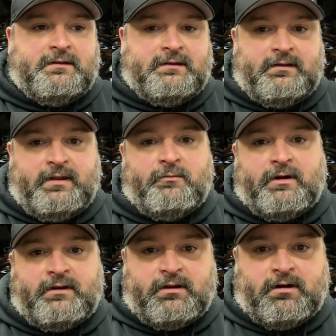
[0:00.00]
they
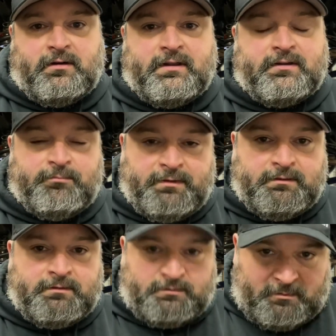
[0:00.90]
wanted a car that
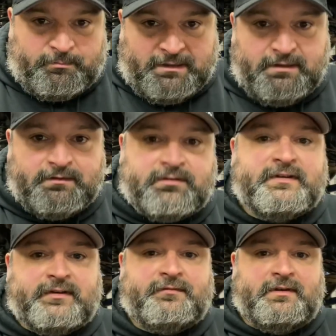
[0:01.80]
could compete in
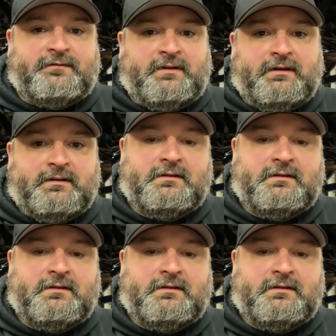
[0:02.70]
650,